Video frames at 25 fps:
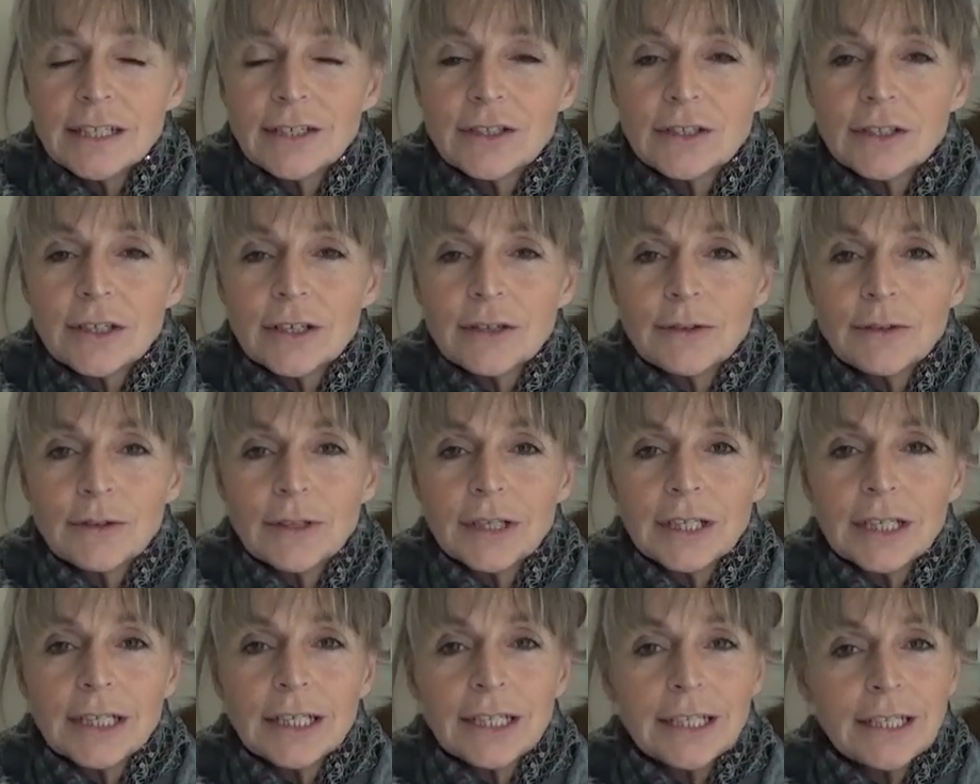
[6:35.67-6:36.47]
You don't
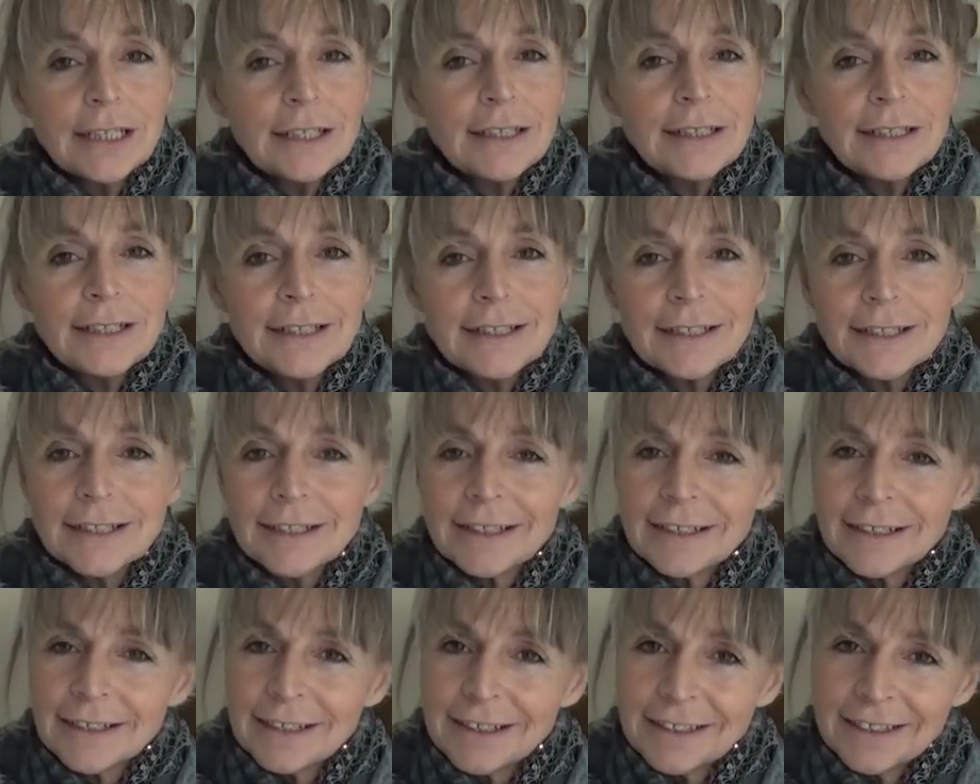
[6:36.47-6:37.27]
need.
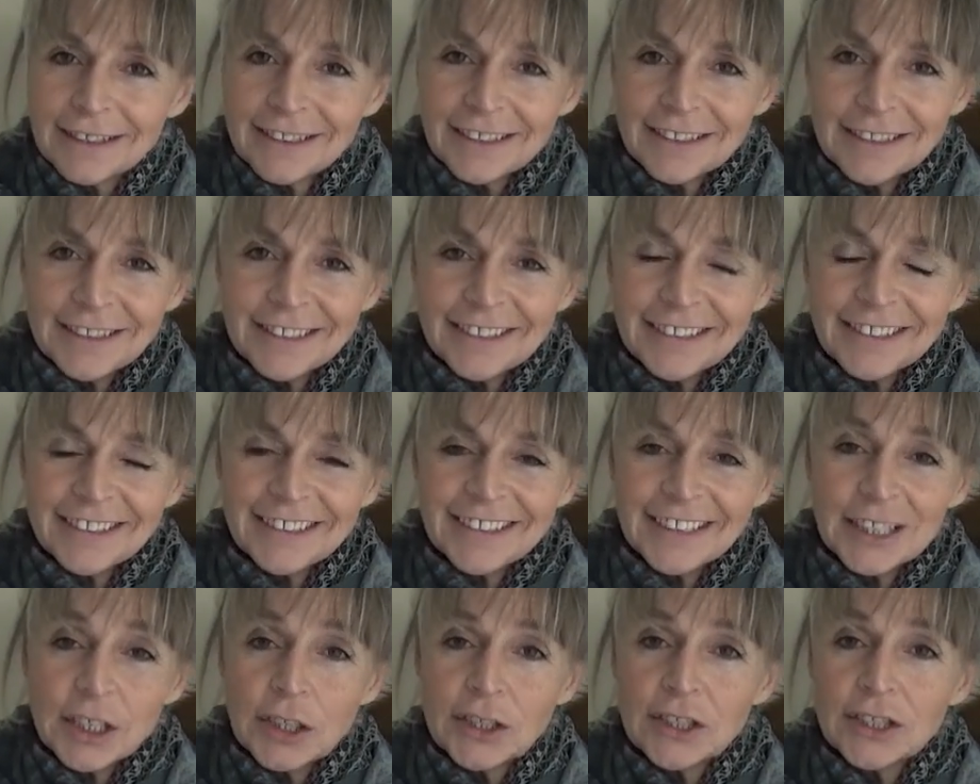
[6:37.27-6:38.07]

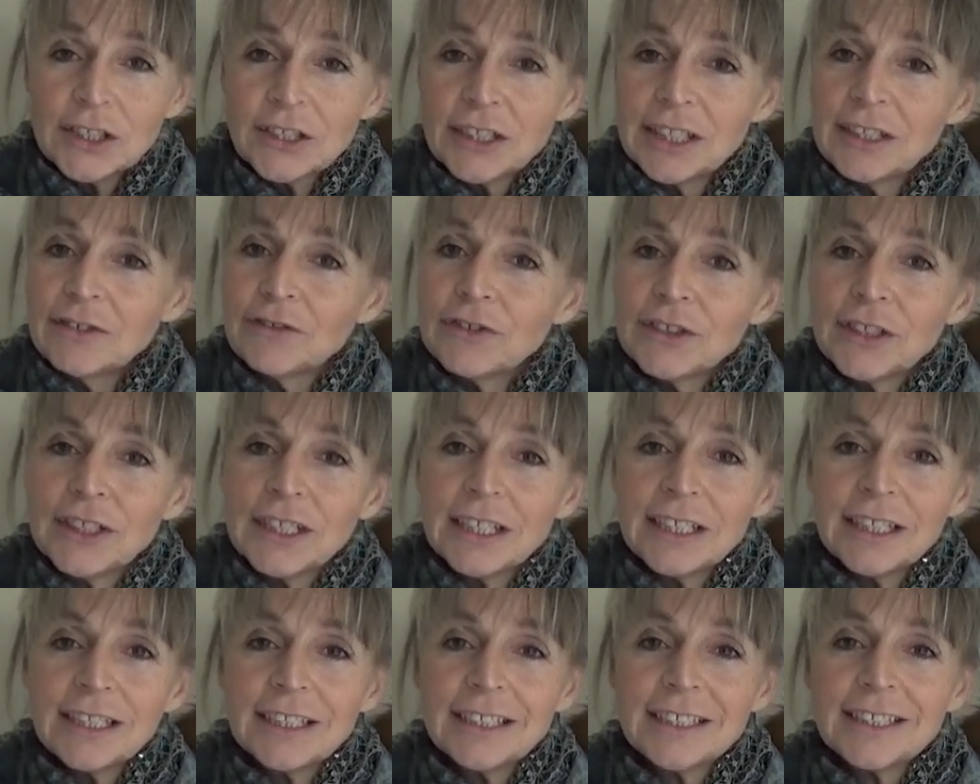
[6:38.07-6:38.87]
You don't even
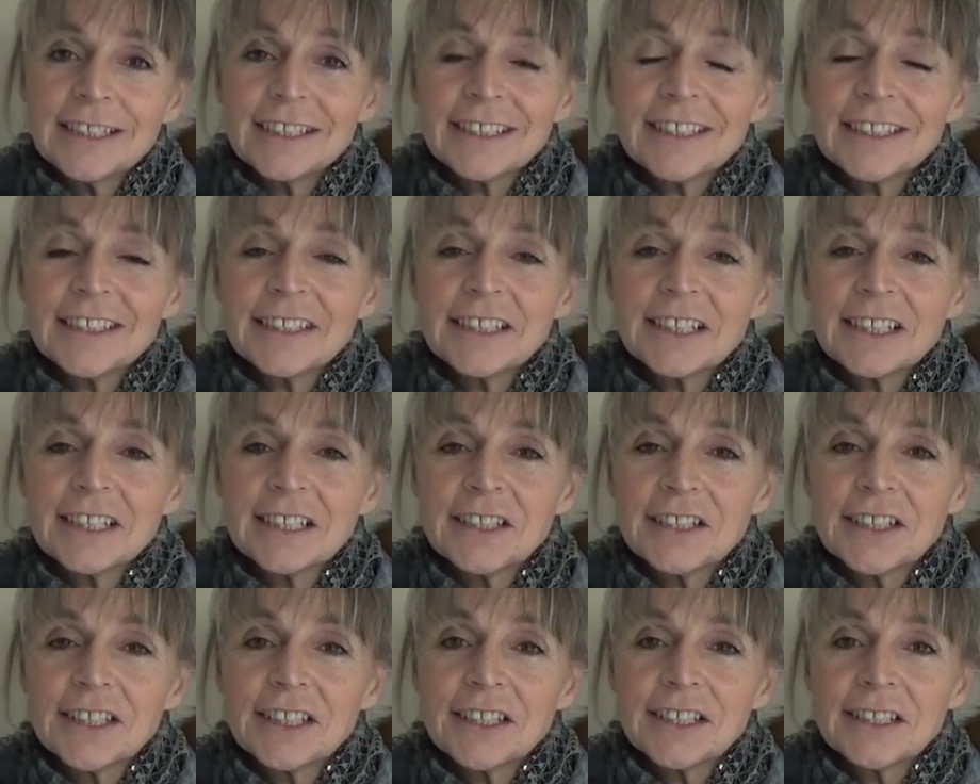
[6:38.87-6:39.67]
need
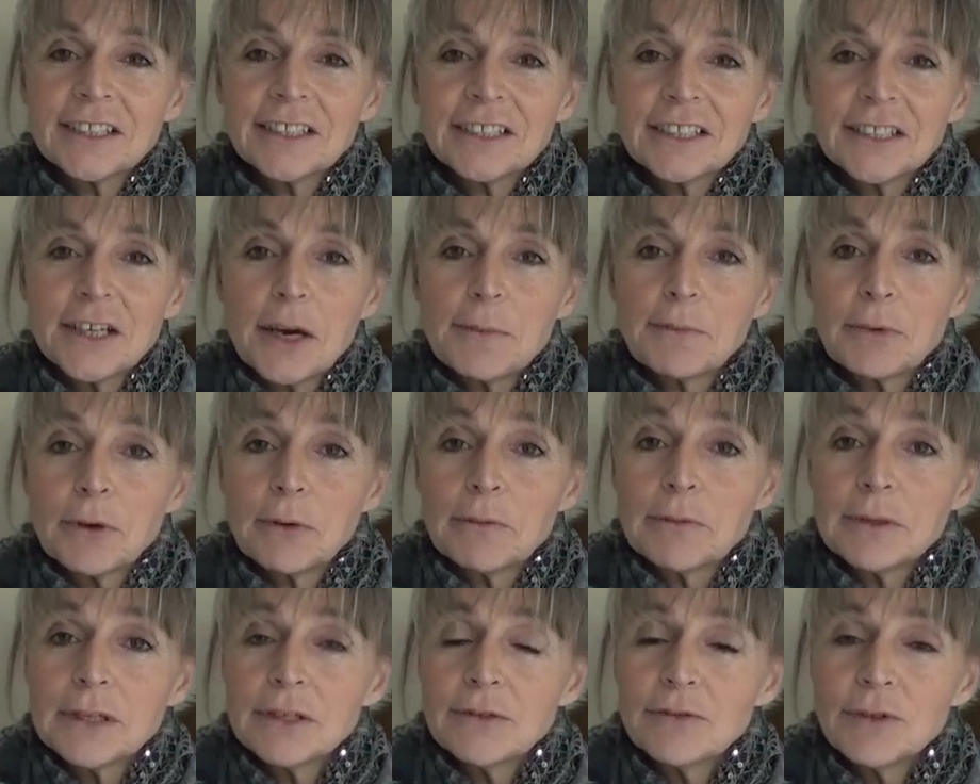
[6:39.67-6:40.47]
a
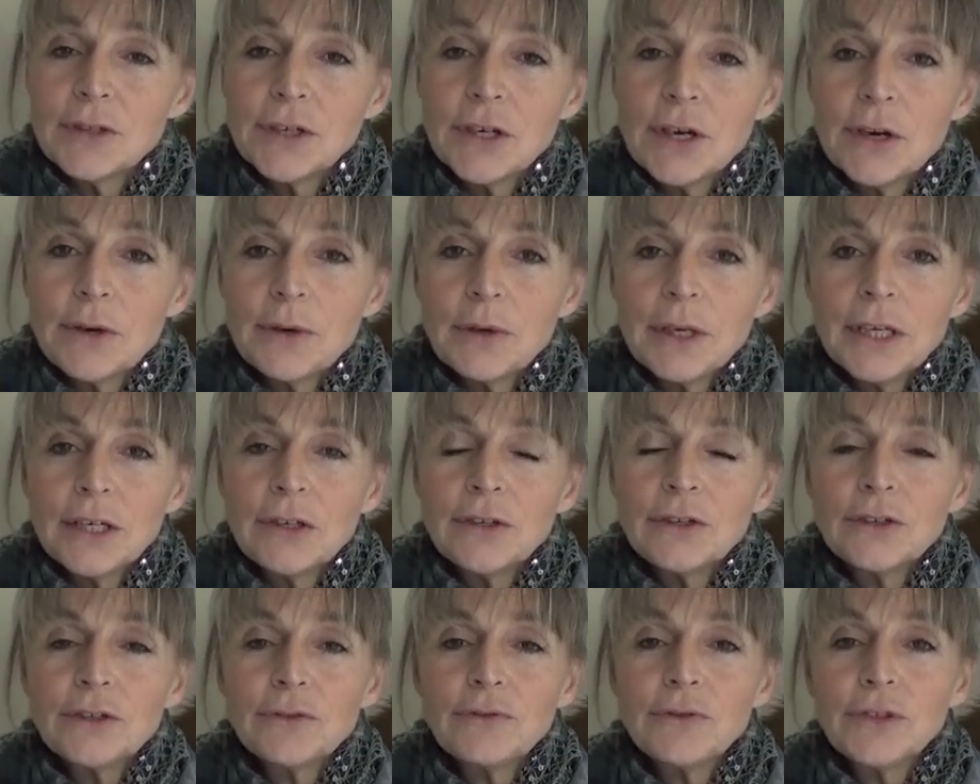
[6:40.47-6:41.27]
promissory note in
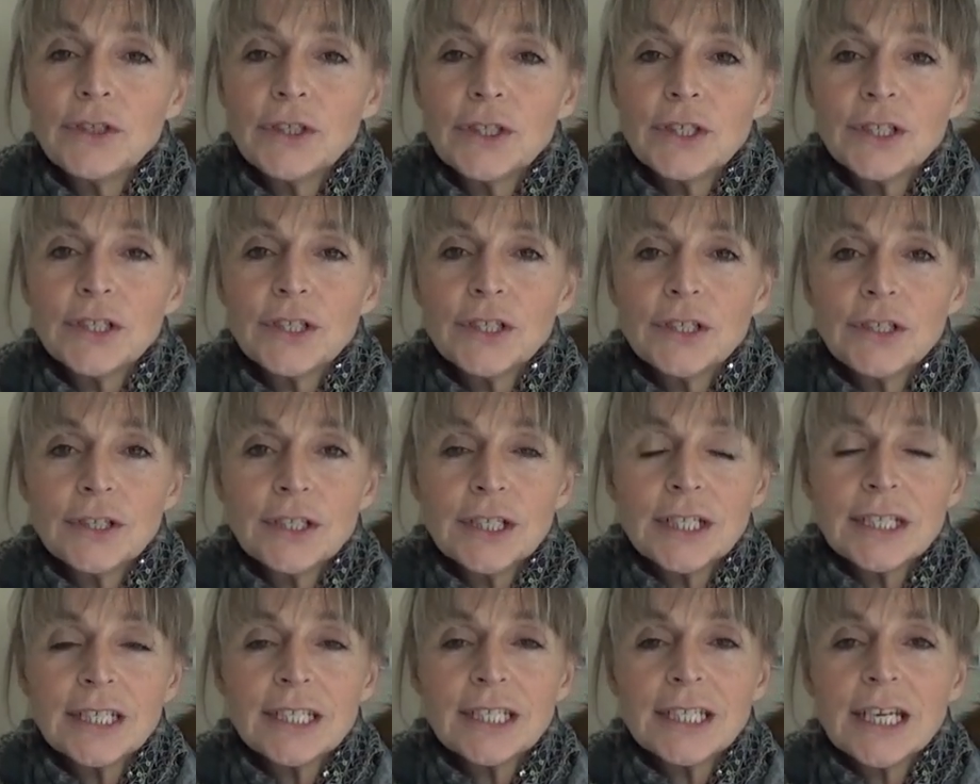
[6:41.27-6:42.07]
order for you to do
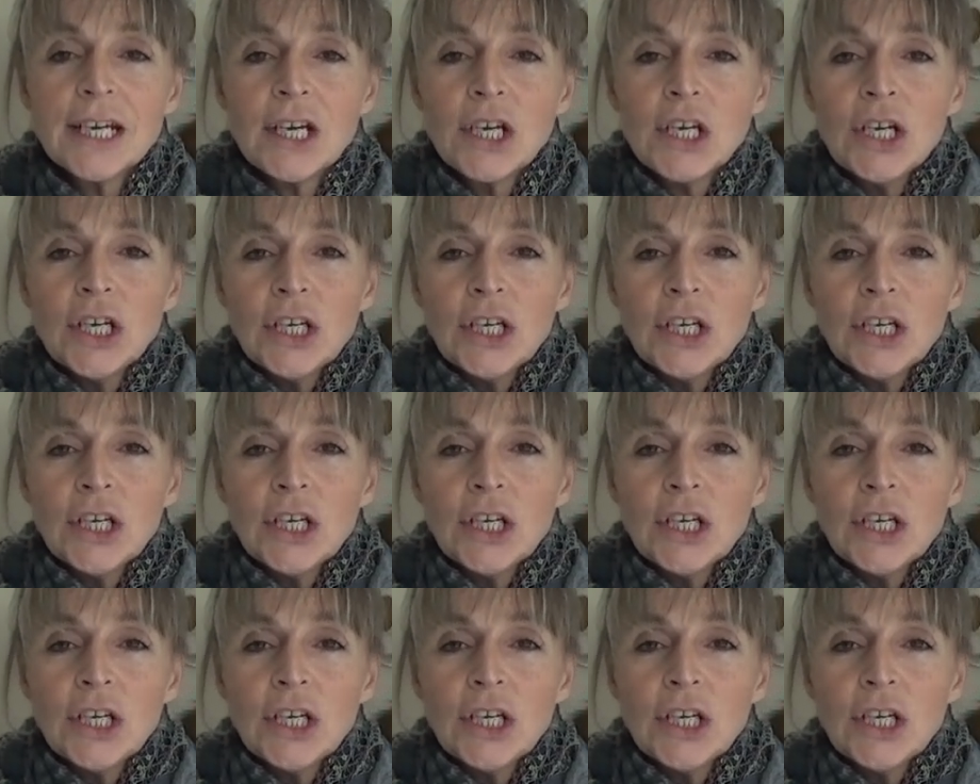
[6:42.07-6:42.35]
this.